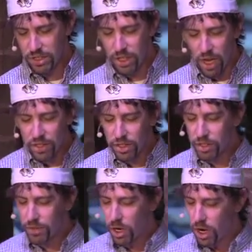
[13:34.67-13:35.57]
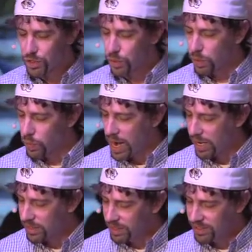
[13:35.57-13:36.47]
Dozens of cars were
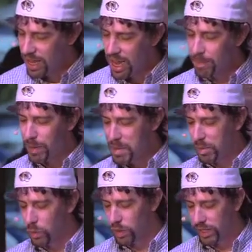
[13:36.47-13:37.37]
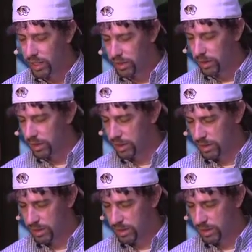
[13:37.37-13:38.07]
wrecked. 10 people were killed.